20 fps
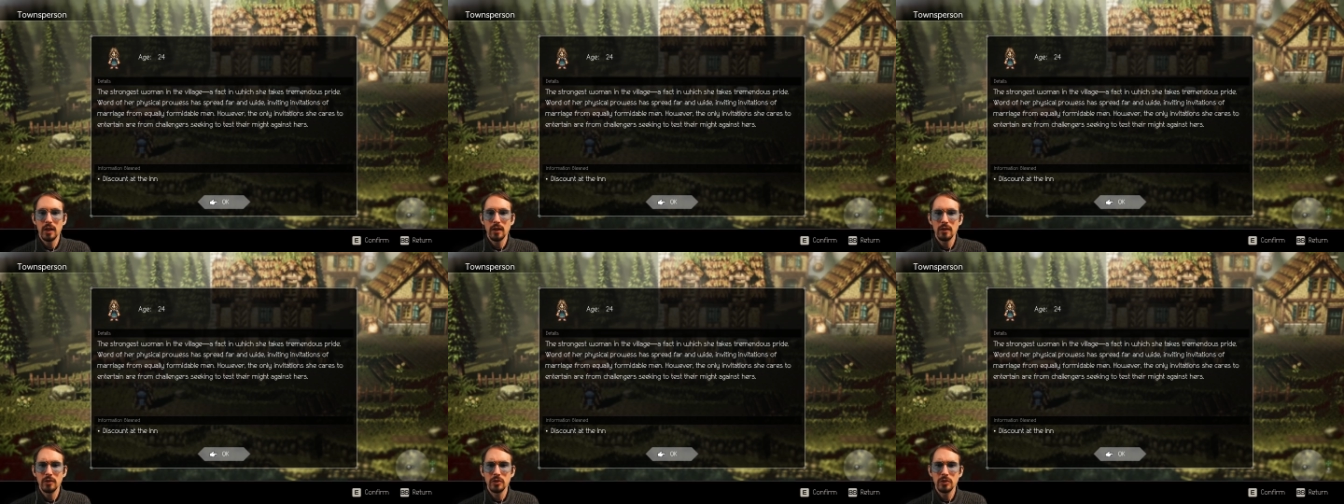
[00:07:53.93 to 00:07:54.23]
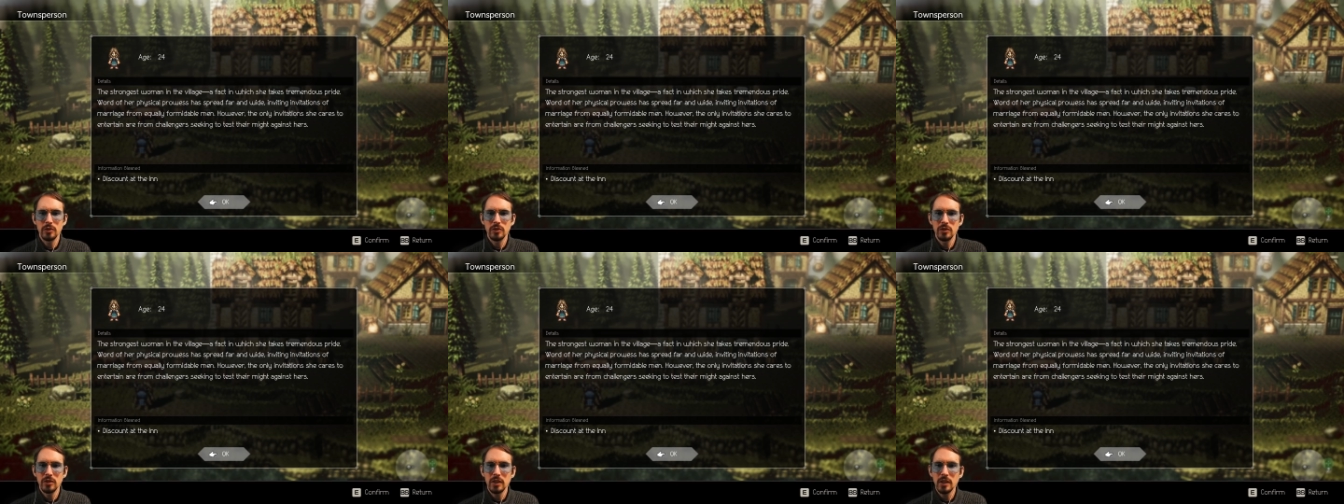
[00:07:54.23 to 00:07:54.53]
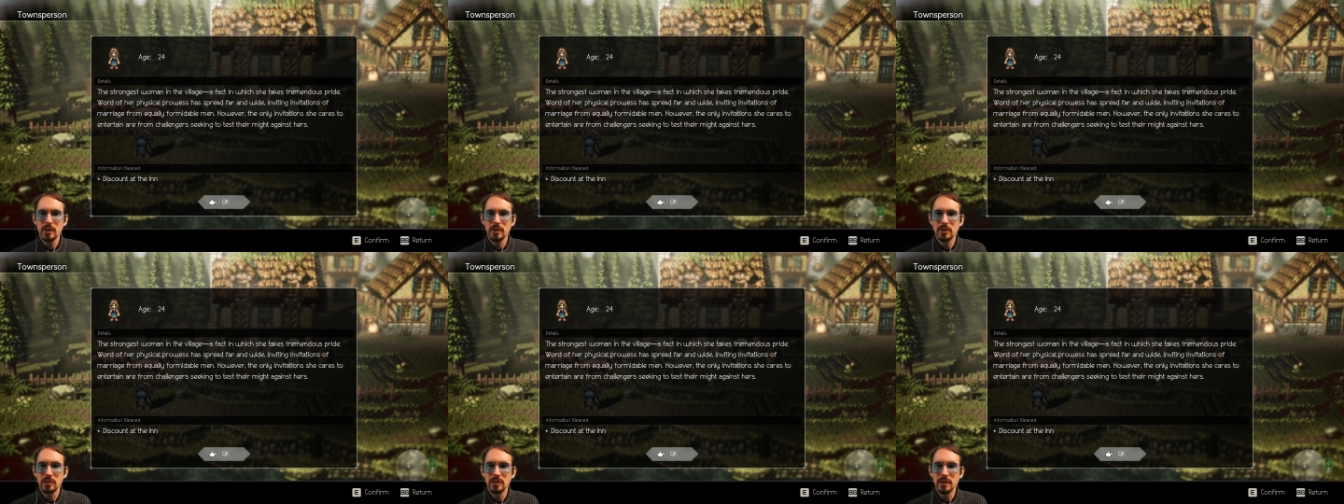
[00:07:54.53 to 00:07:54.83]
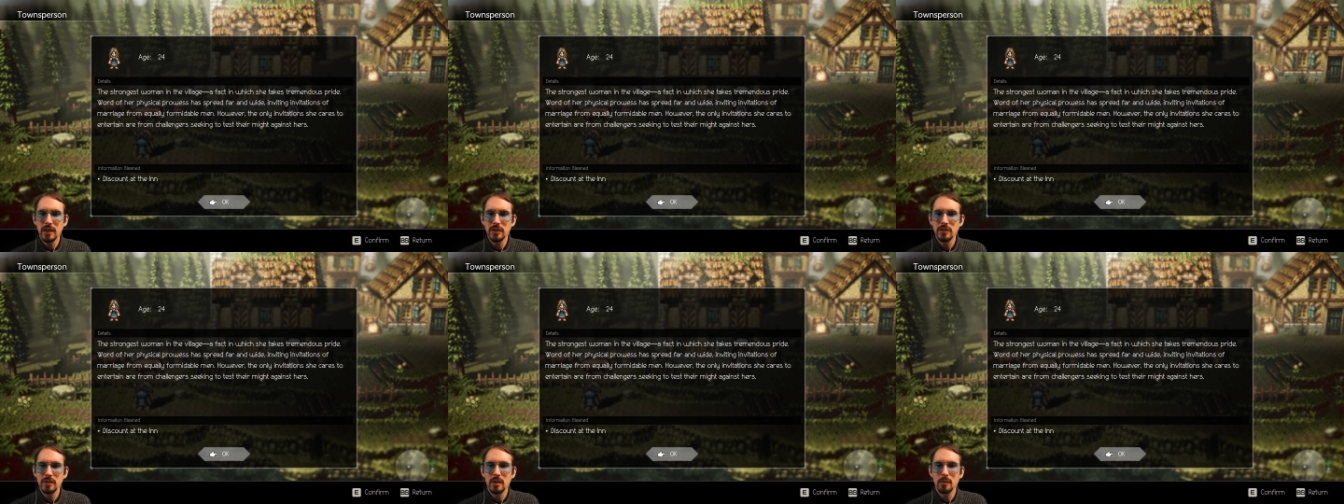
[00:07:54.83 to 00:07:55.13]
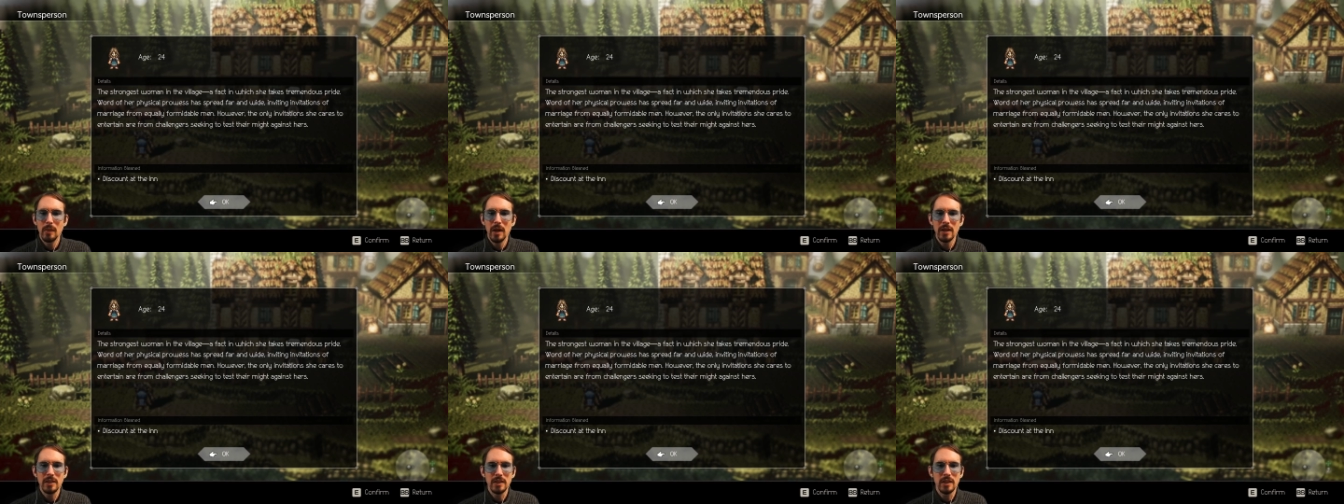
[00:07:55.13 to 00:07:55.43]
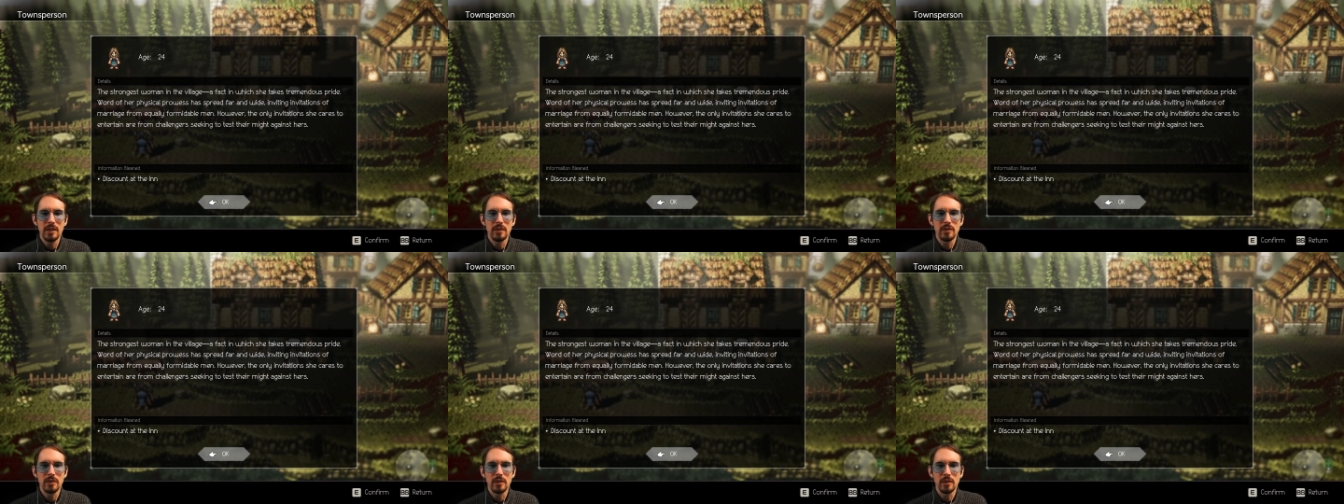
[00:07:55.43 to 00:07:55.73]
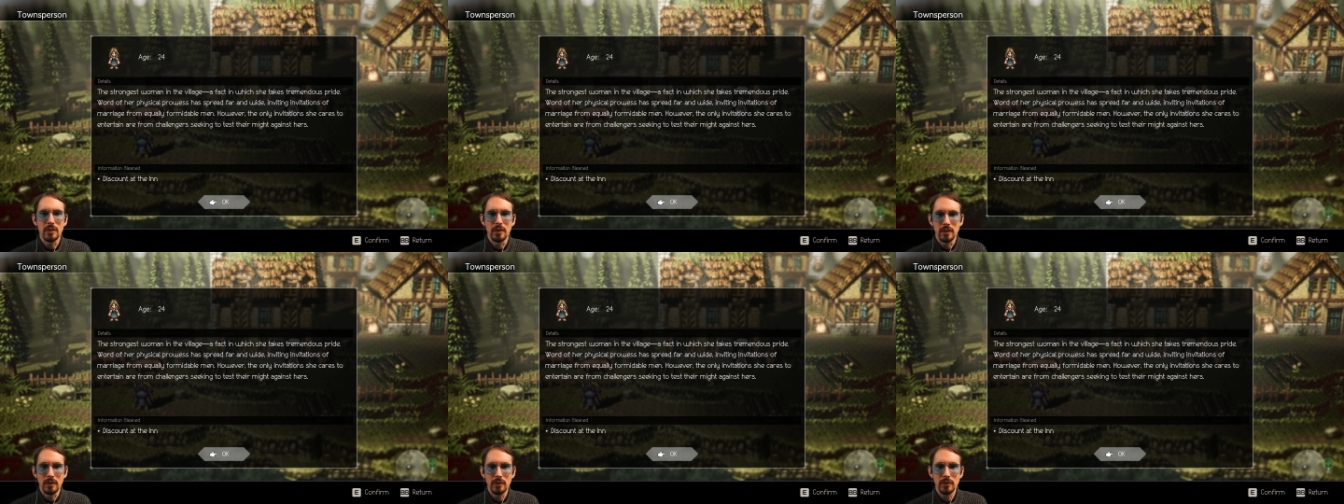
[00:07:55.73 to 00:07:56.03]
challengers seeking to test their might
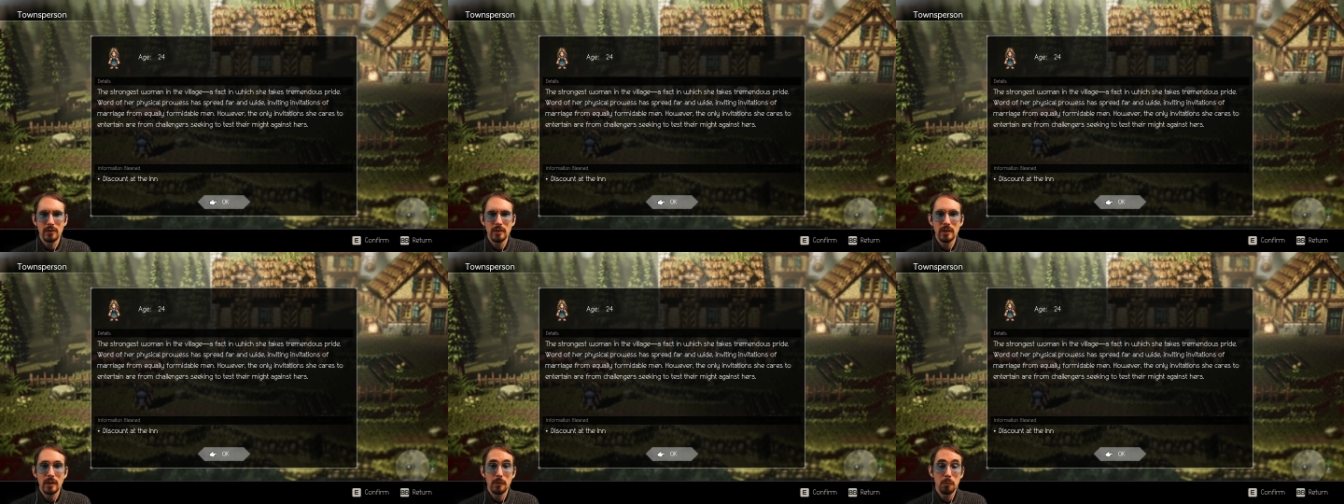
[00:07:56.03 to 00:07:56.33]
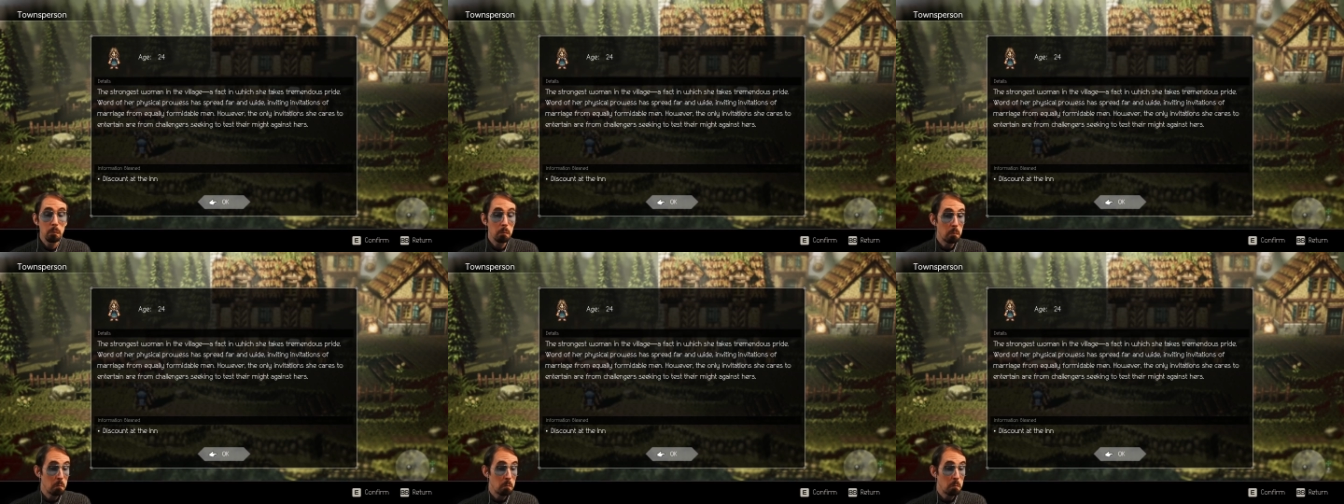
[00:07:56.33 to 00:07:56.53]
against hers.